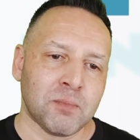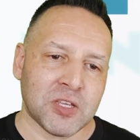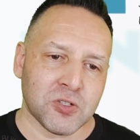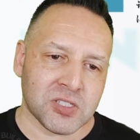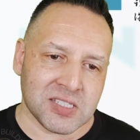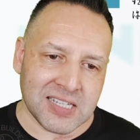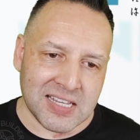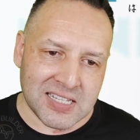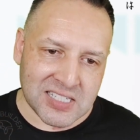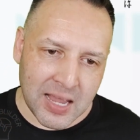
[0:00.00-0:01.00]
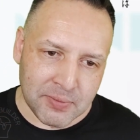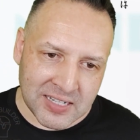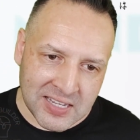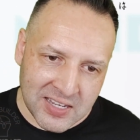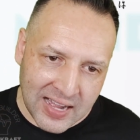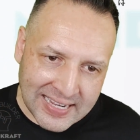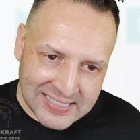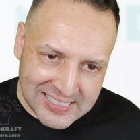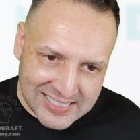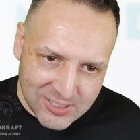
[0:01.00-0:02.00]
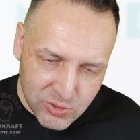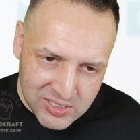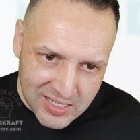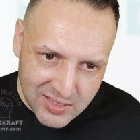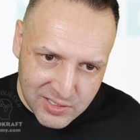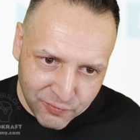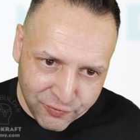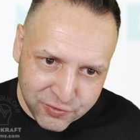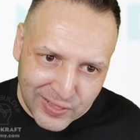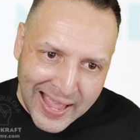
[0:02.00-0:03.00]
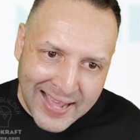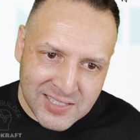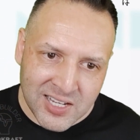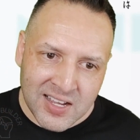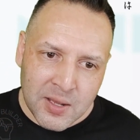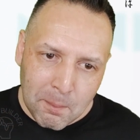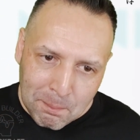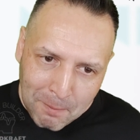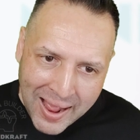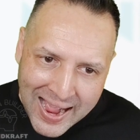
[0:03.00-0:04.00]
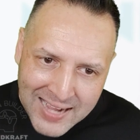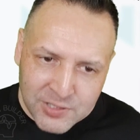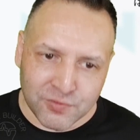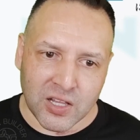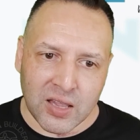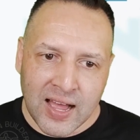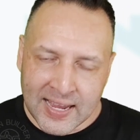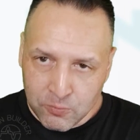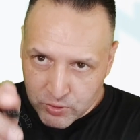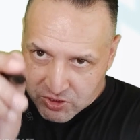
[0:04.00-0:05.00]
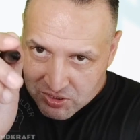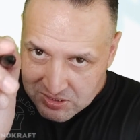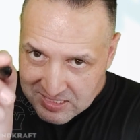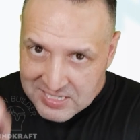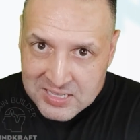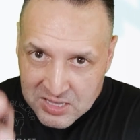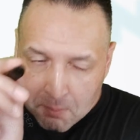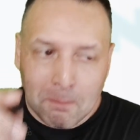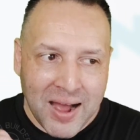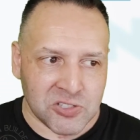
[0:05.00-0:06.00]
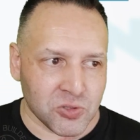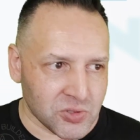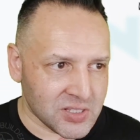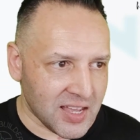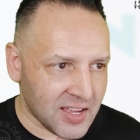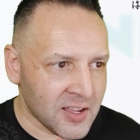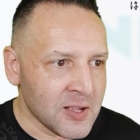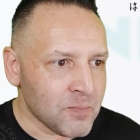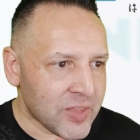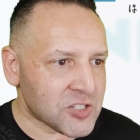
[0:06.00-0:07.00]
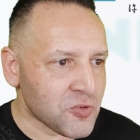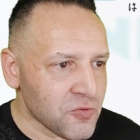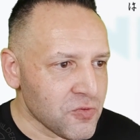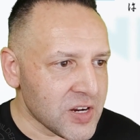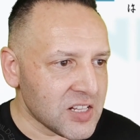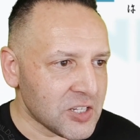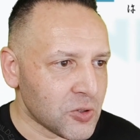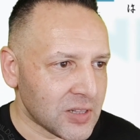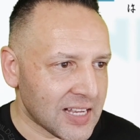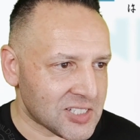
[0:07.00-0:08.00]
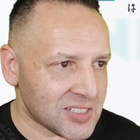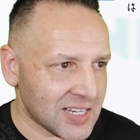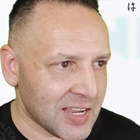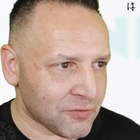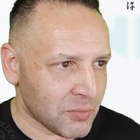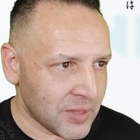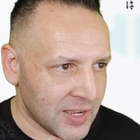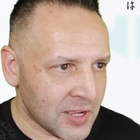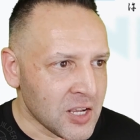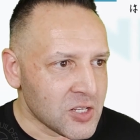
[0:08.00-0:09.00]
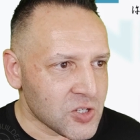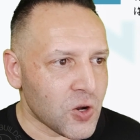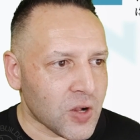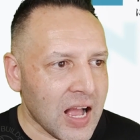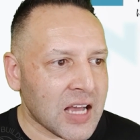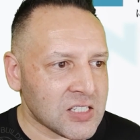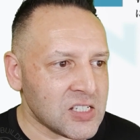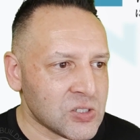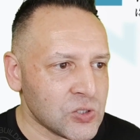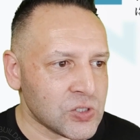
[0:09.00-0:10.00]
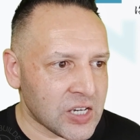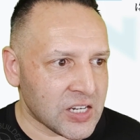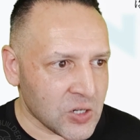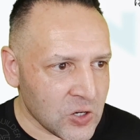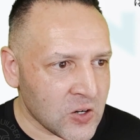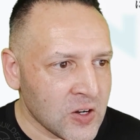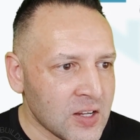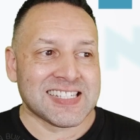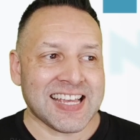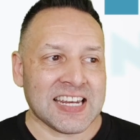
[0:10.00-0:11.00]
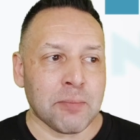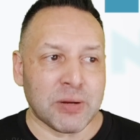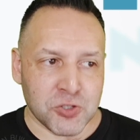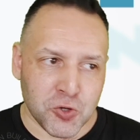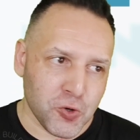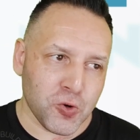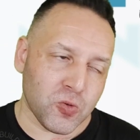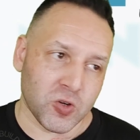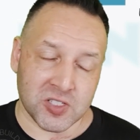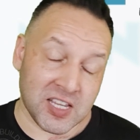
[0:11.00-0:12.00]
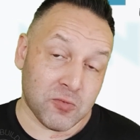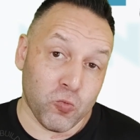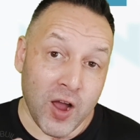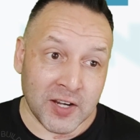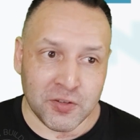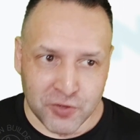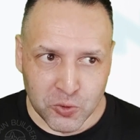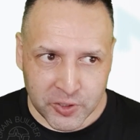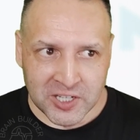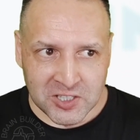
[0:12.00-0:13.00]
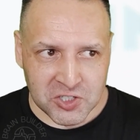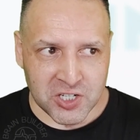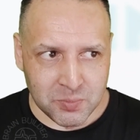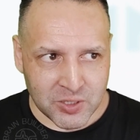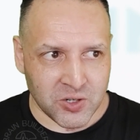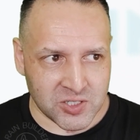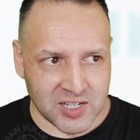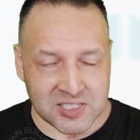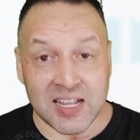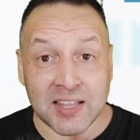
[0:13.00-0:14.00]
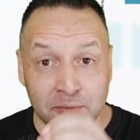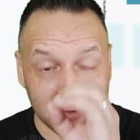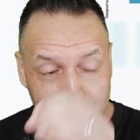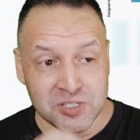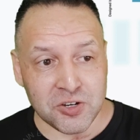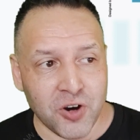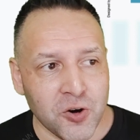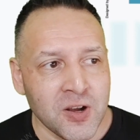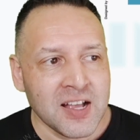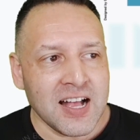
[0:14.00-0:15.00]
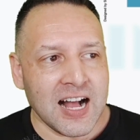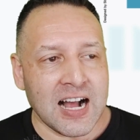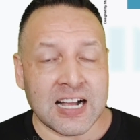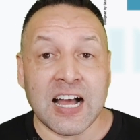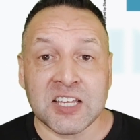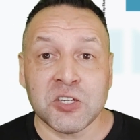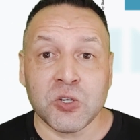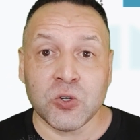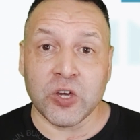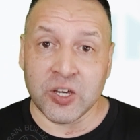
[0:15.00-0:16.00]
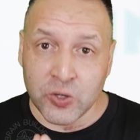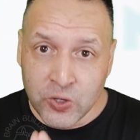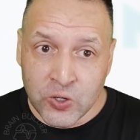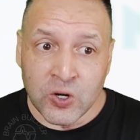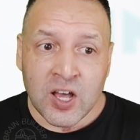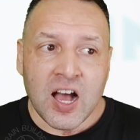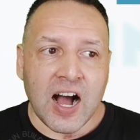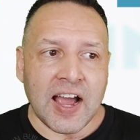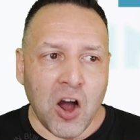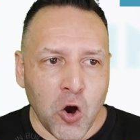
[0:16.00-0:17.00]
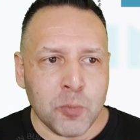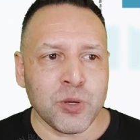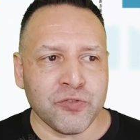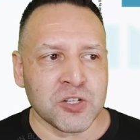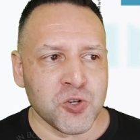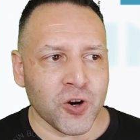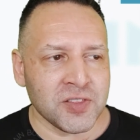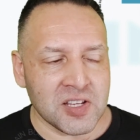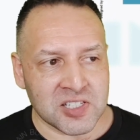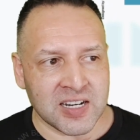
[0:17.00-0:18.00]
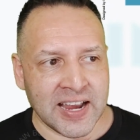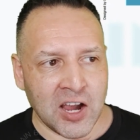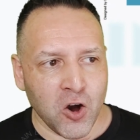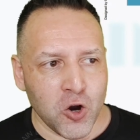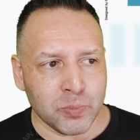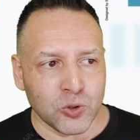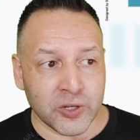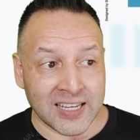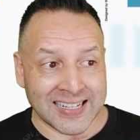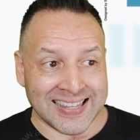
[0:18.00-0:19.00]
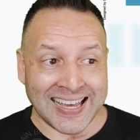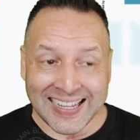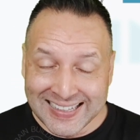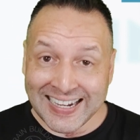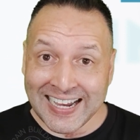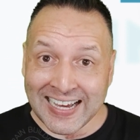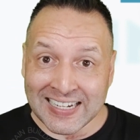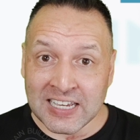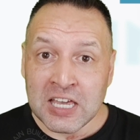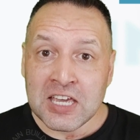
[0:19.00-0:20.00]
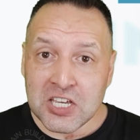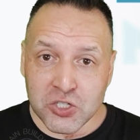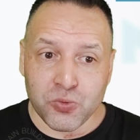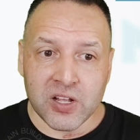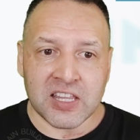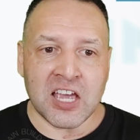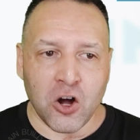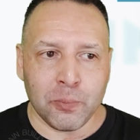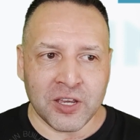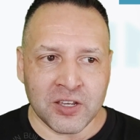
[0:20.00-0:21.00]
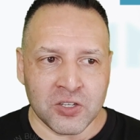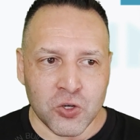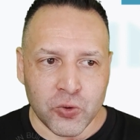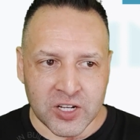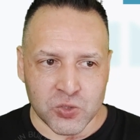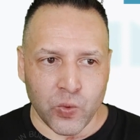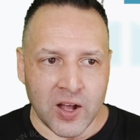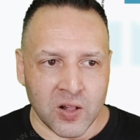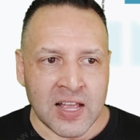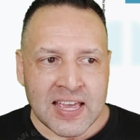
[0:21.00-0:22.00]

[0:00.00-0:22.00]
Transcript: But you see this happening here. I can still see this flat part of the line, which is in the muscles there. That's a really good lesson to get from there. So kaki ku ke ko, set number 2 or set 1 if you're looking in the sheet, because I start them from 0. Kaki ku ke ko. I hope you've enjoyed this, and I hope looking at the Hentaigana is really helping you as well.